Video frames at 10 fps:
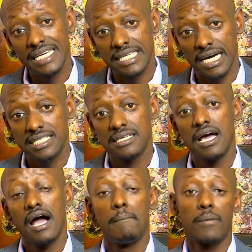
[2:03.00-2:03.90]
intact.
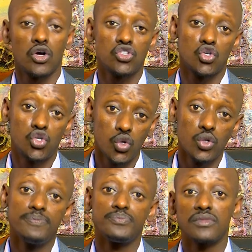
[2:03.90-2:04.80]
But also
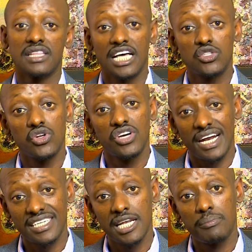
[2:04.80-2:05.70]
too, that's when you can
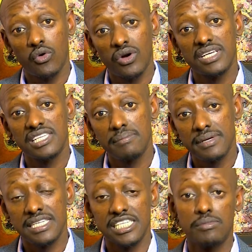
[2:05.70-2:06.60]
actually progress as a
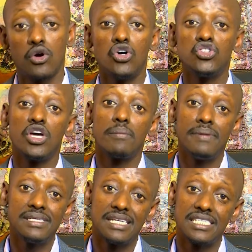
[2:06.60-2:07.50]
business. Because you're in
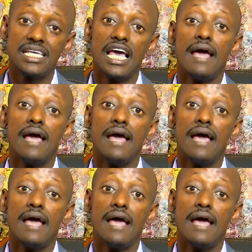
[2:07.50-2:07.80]
business,